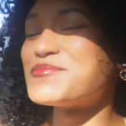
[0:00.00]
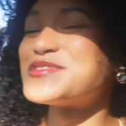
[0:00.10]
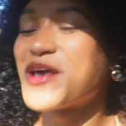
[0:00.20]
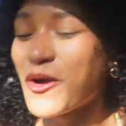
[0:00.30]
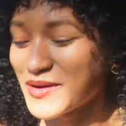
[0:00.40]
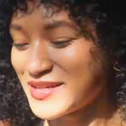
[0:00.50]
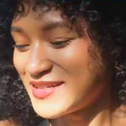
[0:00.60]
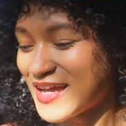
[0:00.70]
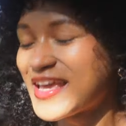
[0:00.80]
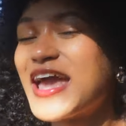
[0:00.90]
I'm sorry,
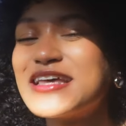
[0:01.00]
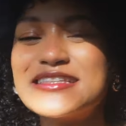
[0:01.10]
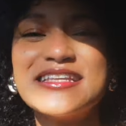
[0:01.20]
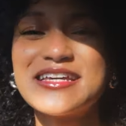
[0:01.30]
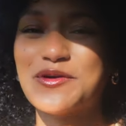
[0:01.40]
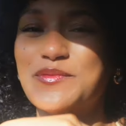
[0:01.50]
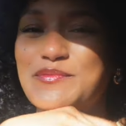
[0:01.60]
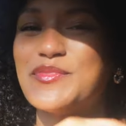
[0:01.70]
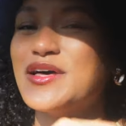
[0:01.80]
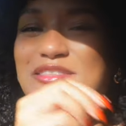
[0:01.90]
I can't link them,
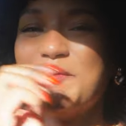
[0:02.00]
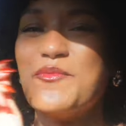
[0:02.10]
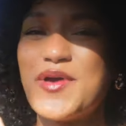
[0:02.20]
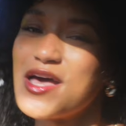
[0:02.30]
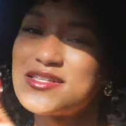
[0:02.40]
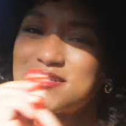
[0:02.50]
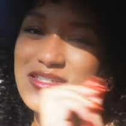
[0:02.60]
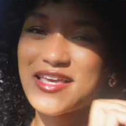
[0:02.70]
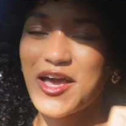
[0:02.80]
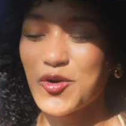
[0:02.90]
but the best
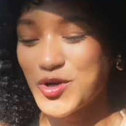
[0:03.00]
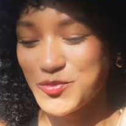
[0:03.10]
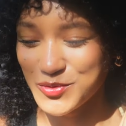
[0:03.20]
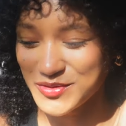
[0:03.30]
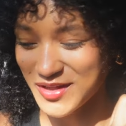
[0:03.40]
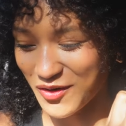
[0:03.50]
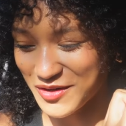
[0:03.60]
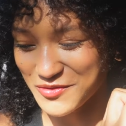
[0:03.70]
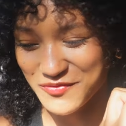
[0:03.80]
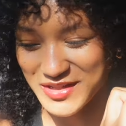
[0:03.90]
cowboy boots are
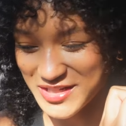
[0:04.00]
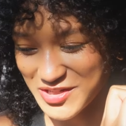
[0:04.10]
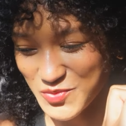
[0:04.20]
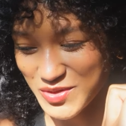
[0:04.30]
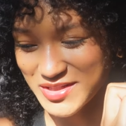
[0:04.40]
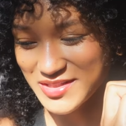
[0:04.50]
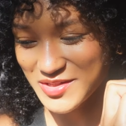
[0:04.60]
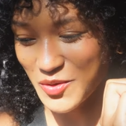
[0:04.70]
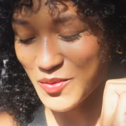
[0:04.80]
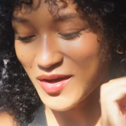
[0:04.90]
the vintage ones.
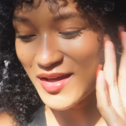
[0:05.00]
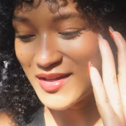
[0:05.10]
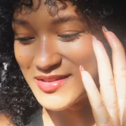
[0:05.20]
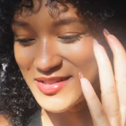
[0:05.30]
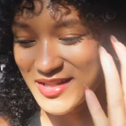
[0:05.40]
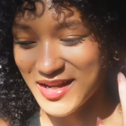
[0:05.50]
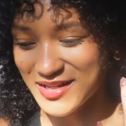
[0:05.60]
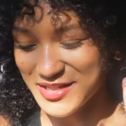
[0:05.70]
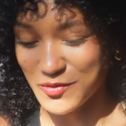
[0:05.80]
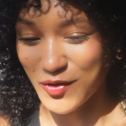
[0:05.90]
So 10 out
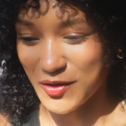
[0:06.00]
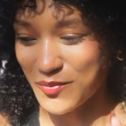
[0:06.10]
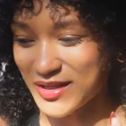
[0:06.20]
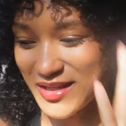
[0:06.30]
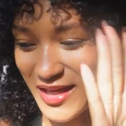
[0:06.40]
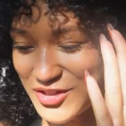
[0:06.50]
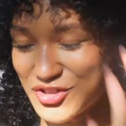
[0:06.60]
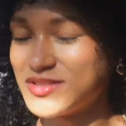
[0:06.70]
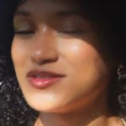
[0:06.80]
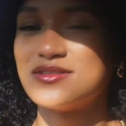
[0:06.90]
of 10 recommend, like,
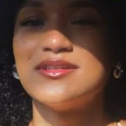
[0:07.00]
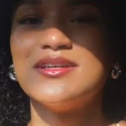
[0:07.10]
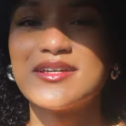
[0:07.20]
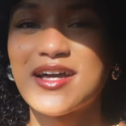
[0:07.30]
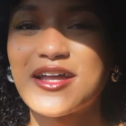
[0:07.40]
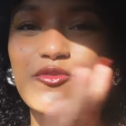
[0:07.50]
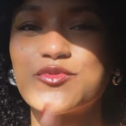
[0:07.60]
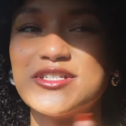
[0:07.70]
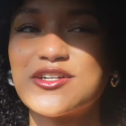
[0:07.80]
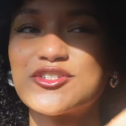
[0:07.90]
just kind of
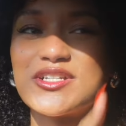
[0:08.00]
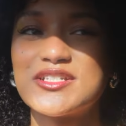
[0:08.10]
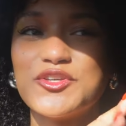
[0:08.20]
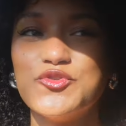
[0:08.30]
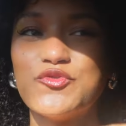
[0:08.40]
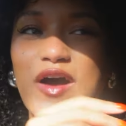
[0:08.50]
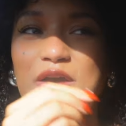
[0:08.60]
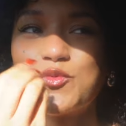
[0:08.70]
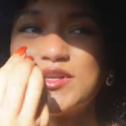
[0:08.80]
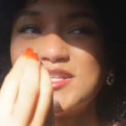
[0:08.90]
researching until you
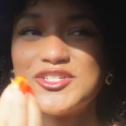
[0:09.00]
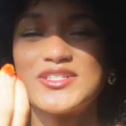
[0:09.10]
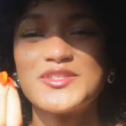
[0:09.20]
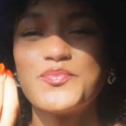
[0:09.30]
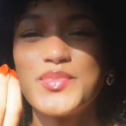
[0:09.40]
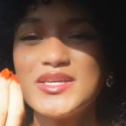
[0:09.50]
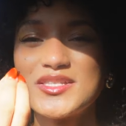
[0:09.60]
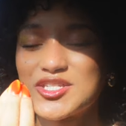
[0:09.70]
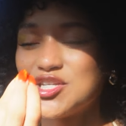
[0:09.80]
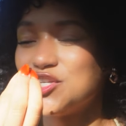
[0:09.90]
find one that just
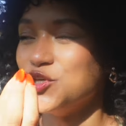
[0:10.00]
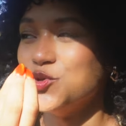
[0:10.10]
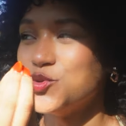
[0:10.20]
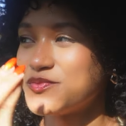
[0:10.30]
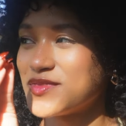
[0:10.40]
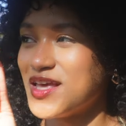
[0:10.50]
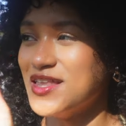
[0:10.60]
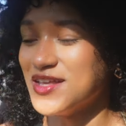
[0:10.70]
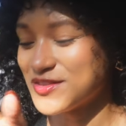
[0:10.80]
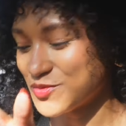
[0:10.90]
speaks to you,
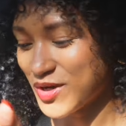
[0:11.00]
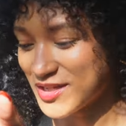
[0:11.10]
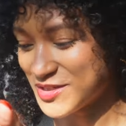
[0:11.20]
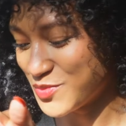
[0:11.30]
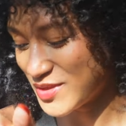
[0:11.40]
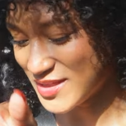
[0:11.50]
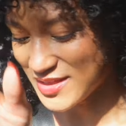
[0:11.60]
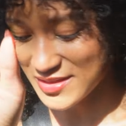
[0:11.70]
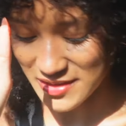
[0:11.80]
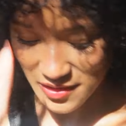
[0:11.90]
and that's what I did with
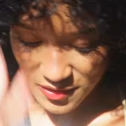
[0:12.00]
these.